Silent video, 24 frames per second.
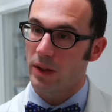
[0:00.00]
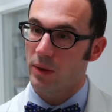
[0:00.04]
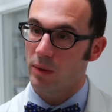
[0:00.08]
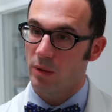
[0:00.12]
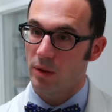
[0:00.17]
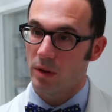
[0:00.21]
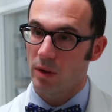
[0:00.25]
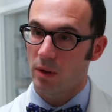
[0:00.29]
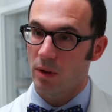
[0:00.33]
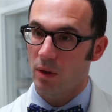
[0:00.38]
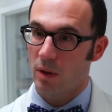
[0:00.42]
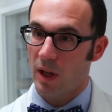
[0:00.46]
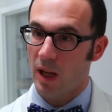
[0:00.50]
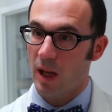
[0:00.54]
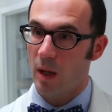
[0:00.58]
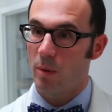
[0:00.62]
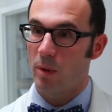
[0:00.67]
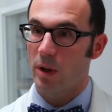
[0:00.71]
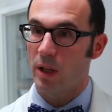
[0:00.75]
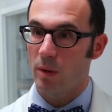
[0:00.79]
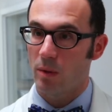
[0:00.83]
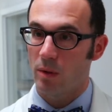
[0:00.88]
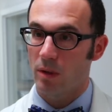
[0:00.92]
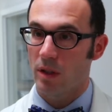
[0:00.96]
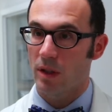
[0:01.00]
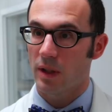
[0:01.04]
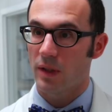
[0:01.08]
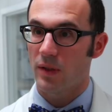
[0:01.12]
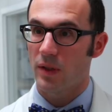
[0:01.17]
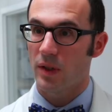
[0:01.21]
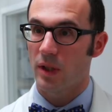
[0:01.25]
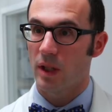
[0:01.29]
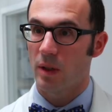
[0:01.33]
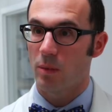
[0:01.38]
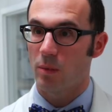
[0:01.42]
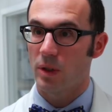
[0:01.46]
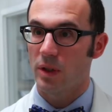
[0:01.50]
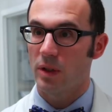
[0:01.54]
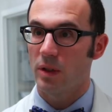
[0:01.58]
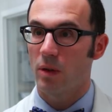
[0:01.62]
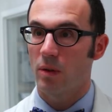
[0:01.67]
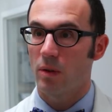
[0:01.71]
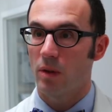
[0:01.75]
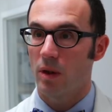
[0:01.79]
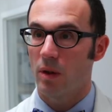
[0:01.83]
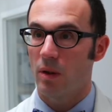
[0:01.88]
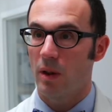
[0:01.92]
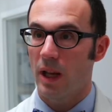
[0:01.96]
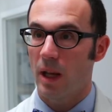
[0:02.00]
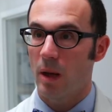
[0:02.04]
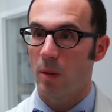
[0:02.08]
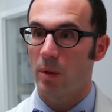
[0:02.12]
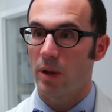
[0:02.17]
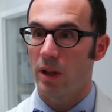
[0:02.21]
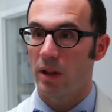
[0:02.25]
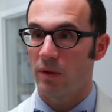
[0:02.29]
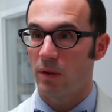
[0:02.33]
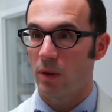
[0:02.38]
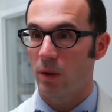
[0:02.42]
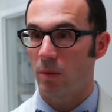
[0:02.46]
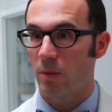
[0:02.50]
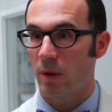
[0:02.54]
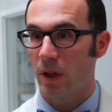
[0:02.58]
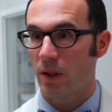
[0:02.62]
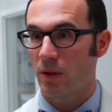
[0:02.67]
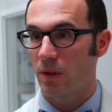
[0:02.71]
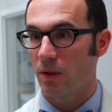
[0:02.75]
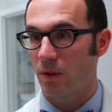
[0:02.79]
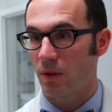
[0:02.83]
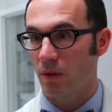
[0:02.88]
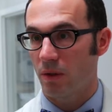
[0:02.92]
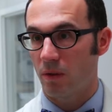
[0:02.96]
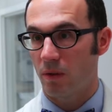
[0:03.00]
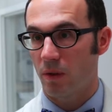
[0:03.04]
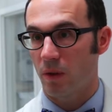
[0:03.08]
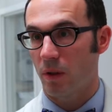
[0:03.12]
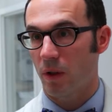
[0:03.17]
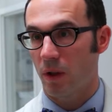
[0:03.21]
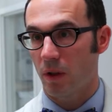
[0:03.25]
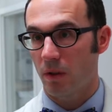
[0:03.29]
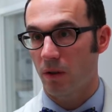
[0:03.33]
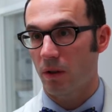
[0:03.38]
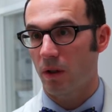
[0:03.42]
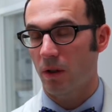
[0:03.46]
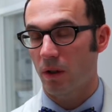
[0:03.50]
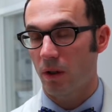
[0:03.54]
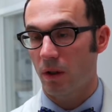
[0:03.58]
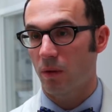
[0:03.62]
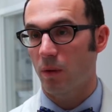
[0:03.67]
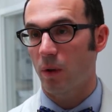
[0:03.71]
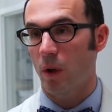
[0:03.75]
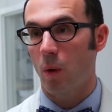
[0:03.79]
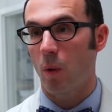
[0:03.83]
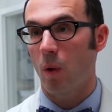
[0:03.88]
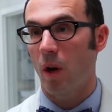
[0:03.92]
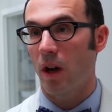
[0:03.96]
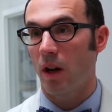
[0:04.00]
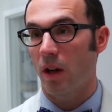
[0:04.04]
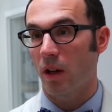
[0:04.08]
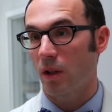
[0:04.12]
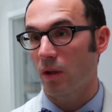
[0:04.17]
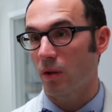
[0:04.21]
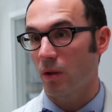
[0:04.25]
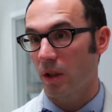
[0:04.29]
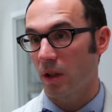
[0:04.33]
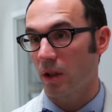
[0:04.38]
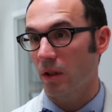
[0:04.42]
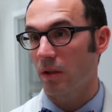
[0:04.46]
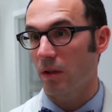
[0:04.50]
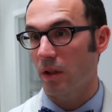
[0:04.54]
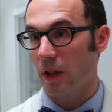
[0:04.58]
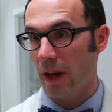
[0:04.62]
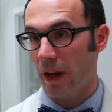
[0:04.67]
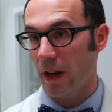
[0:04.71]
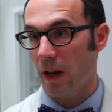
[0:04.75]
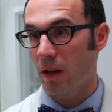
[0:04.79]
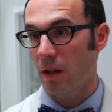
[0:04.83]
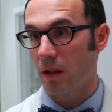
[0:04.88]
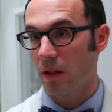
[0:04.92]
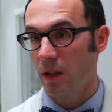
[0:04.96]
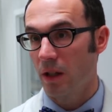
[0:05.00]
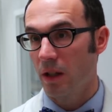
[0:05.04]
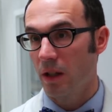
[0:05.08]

is we don't know how many we're going to see and we don't know how many of those patients are, are going to require critical care.